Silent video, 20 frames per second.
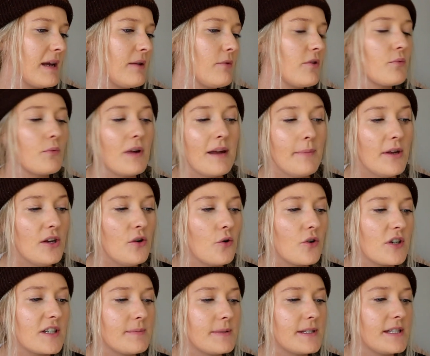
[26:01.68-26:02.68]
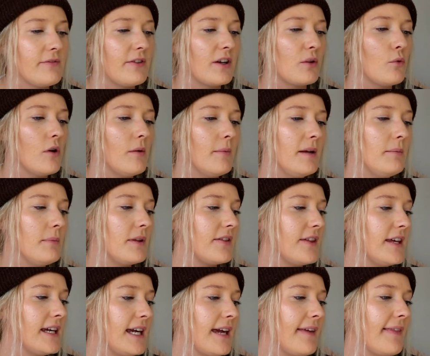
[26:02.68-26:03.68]
be with women or a specific woman, but
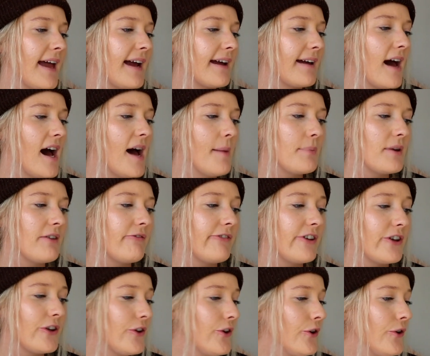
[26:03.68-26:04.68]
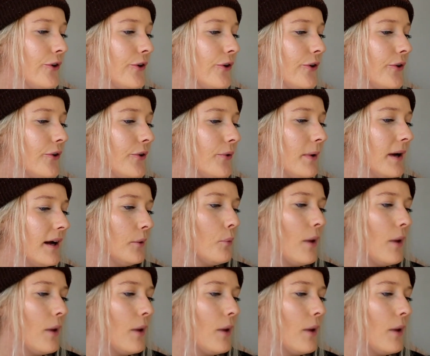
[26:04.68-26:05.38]
thinking that can't be for you.